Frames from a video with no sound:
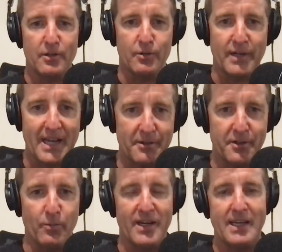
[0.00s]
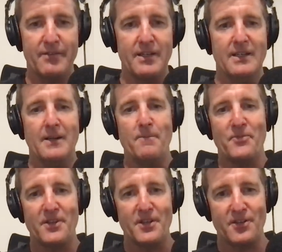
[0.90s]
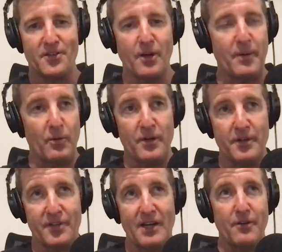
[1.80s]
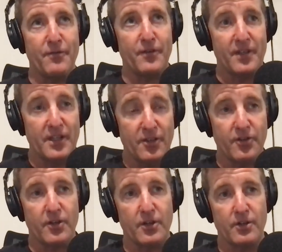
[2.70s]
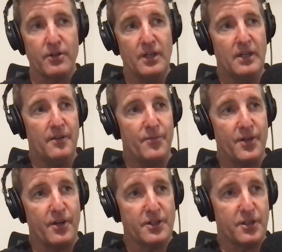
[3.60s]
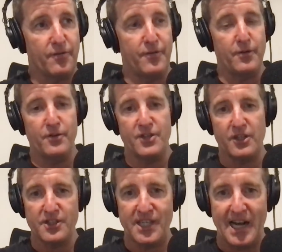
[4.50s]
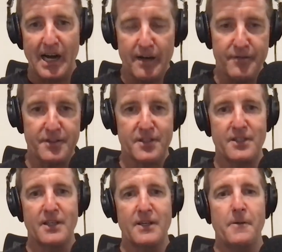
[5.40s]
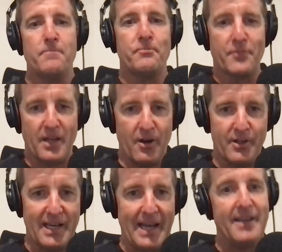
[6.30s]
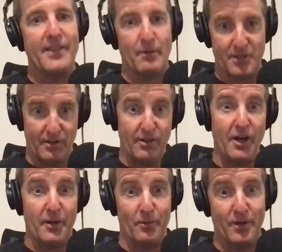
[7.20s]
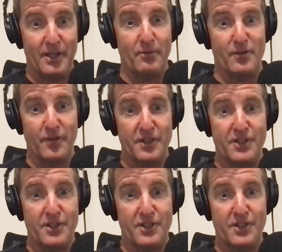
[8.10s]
grounded. We're never stopping. Whereas 150 years ago, you got your food, you got your harvest. Okay, that was a lot of work. It was very